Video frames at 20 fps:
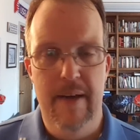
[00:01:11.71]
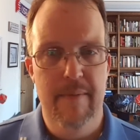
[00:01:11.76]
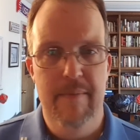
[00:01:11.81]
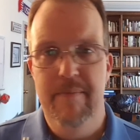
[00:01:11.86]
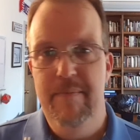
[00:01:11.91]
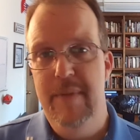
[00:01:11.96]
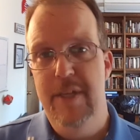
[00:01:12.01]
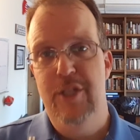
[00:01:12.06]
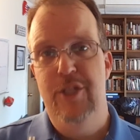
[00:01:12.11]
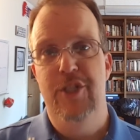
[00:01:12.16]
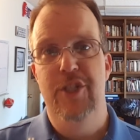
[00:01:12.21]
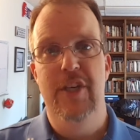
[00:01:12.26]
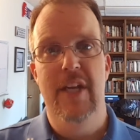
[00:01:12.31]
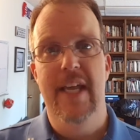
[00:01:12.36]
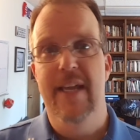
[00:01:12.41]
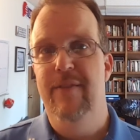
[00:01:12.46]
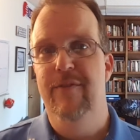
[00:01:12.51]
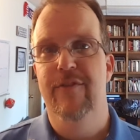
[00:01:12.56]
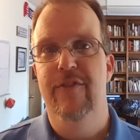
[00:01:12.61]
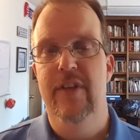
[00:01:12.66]
mission
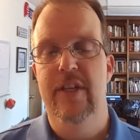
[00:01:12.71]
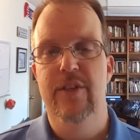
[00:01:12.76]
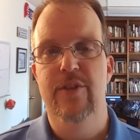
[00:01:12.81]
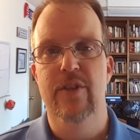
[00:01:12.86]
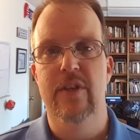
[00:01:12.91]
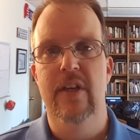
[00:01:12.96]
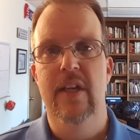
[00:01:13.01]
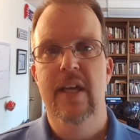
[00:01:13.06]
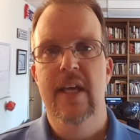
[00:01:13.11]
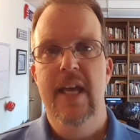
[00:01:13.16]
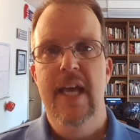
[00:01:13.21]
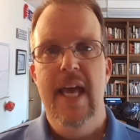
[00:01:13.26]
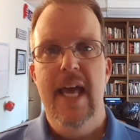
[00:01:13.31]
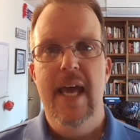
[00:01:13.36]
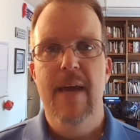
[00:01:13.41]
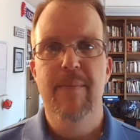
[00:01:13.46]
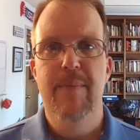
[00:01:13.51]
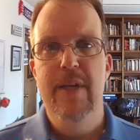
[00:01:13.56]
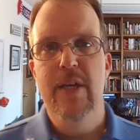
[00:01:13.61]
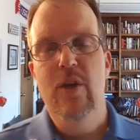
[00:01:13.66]
and vision
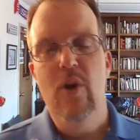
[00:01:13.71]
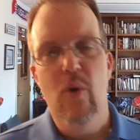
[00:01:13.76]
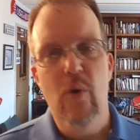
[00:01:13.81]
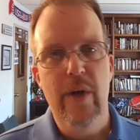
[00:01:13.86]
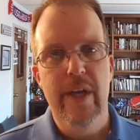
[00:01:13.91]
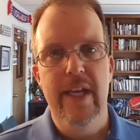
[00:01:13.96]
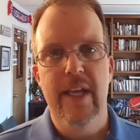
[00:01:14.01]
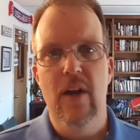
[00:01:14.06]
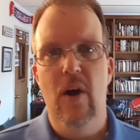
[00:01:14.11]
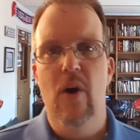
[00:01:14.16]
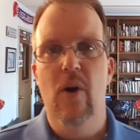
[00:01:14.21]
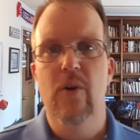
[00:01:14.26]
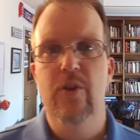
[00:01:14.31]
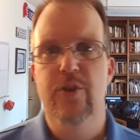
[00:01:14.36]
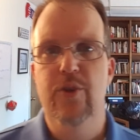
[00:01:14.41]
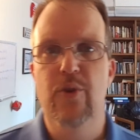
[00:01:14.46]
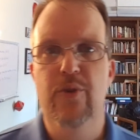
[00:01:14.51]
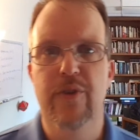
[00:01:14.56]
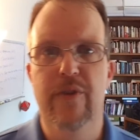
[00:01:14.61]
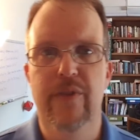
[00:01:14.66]
and be going in all
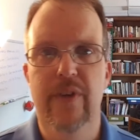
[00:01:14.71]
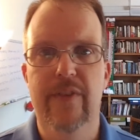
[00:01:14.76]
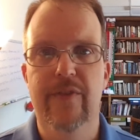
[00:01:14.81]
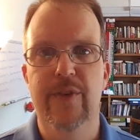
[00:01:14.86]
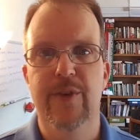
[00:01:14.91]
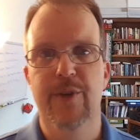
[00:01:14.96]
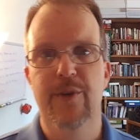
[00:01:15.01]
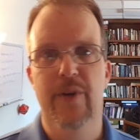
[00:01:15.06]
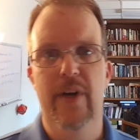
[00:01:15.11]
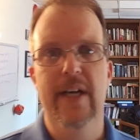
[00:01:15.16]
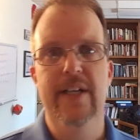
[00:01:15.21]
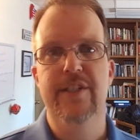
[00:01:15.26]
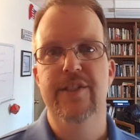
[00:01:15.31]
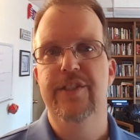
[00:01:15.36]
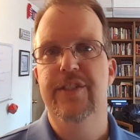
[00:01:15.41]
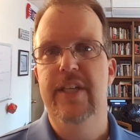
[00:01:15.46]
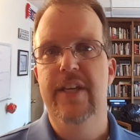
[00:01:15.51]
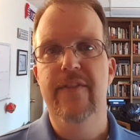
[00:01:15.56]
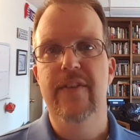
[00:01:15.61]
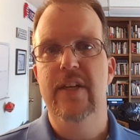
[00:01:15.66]
sorts of different
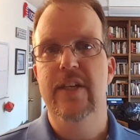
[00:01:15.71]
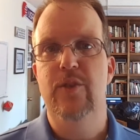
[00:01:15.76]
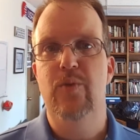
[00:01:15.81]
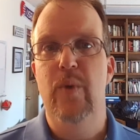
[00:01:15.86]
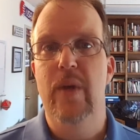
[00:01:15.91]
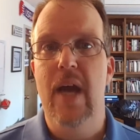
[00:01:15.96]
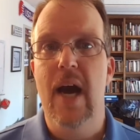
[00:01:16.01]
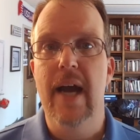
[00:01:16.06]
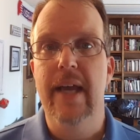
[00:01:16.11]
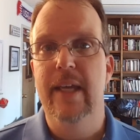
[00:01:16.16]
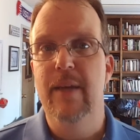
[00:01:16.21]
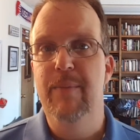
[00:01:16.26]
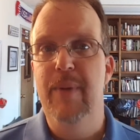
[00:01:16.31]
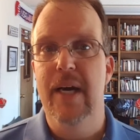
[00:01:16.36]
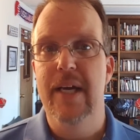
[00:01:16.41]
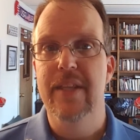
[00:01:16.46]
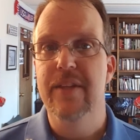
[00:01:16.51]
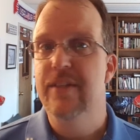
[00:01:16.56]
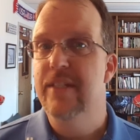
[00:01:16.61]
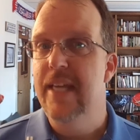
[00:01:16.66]
directions, even as we
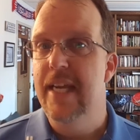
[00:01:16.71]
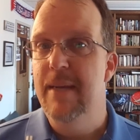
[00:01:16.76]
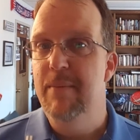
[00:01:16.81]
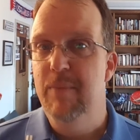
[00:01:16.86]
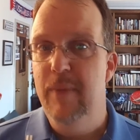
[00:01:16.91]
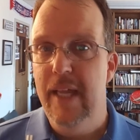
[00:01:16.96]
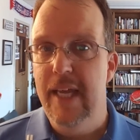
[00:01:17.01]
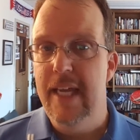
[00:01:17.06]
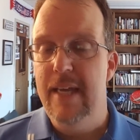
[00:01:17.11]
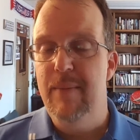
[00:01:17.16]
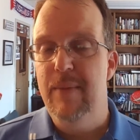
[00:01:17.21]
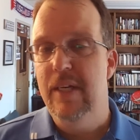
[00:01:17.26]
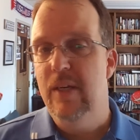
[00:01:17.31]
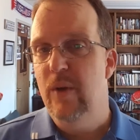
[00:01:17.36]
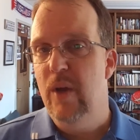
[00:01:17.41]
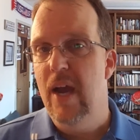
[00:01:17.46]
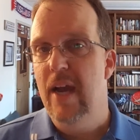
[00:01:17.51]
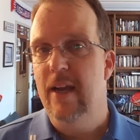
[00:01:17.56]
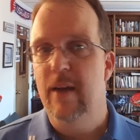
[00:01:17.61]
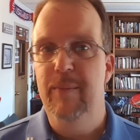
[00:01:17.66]
occupy the same name and
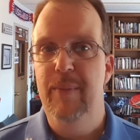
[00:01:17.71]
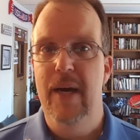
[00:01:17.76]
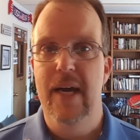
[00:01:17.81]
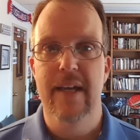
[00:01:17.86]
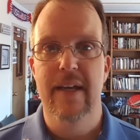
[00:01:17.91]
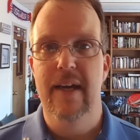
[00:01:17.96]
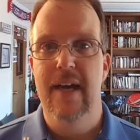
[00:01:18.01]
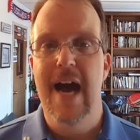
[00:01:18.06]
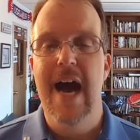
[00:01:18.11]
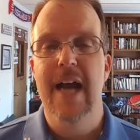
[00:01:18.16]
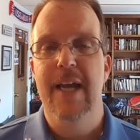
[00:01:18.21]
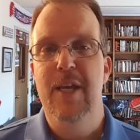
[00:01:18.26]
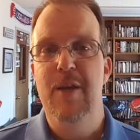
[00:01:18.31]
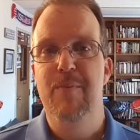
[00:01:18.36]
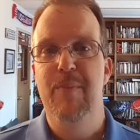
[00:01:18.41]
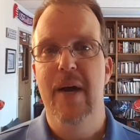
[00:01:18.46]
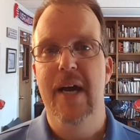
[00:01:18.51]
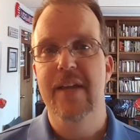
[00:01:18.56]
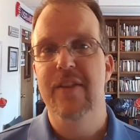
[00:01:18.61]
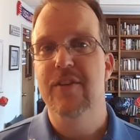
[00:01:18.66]
we
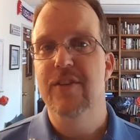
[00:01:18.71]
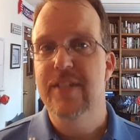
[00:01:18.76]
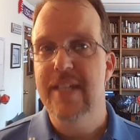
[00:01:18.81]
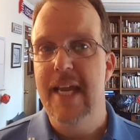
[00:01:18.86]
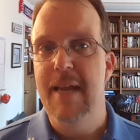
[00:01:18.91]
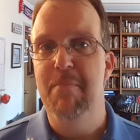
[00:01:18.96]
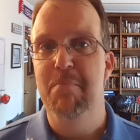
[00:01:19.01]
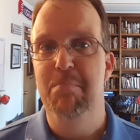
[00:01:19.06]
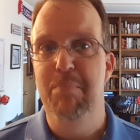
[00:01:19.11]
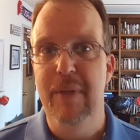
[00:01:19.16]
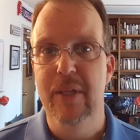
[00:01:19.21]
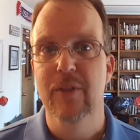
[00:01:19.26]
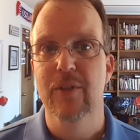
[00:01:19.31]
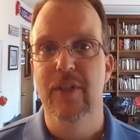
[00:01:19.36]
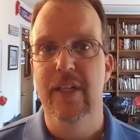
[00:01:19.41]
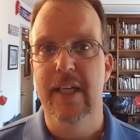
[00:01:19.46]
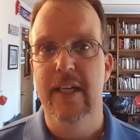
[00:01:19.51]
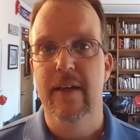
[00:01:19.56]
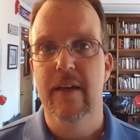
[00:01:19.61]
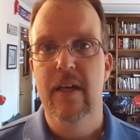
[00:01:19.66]
occupy the same
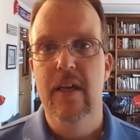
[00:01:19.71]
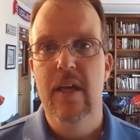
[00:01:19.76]
building.